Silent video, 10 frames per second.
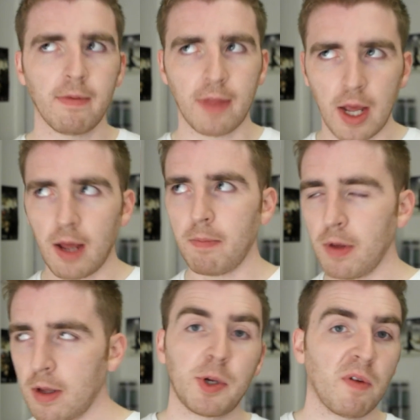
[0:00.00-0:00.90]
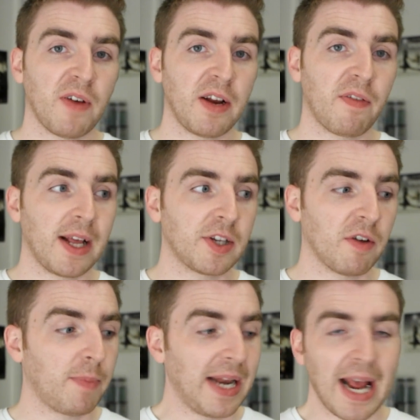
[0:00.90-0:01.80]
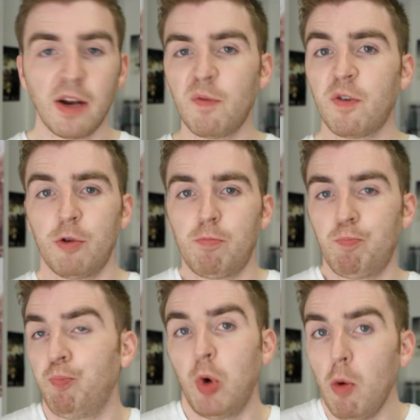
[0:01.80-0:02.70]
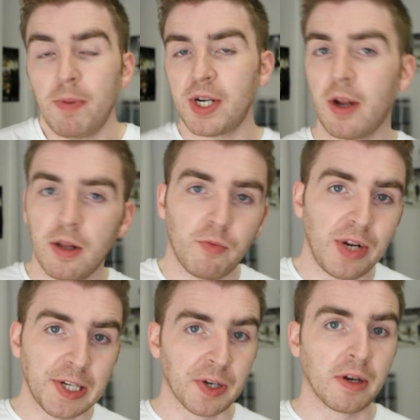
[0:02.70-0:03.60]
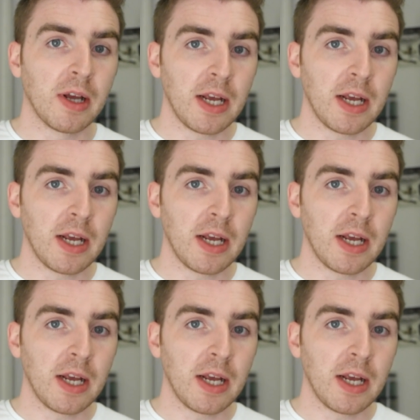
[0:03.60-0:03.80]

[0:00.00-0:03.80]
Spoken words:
And sometimes you'll find things that have been hidden for no particular reason.